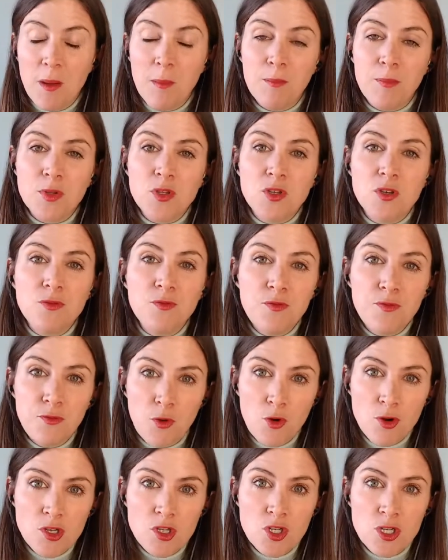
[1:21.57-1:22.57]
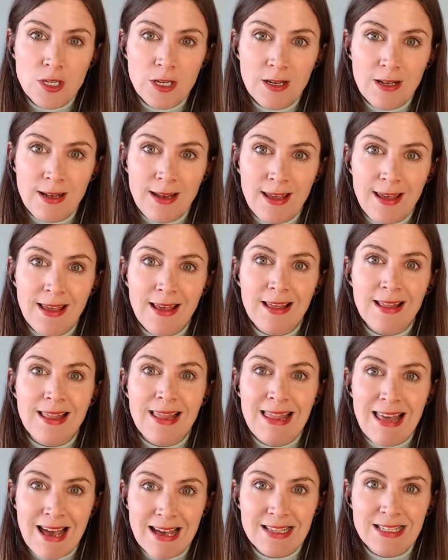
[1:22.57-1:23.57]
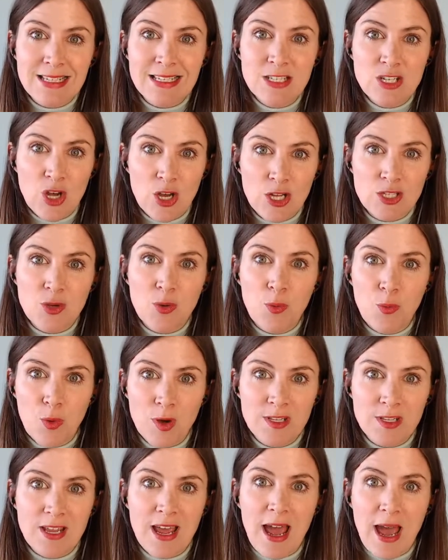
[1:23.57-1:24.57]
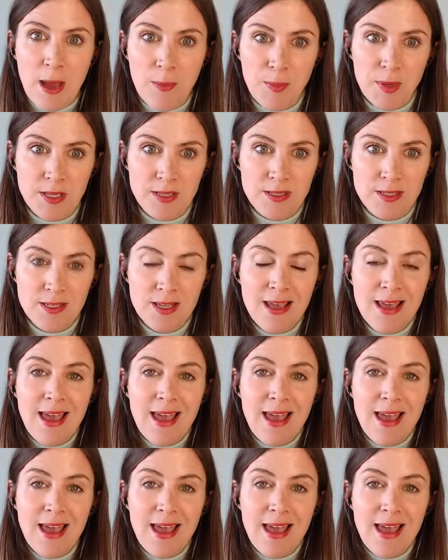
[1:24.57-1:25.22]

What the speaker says: But unfortunately, that's not what happens.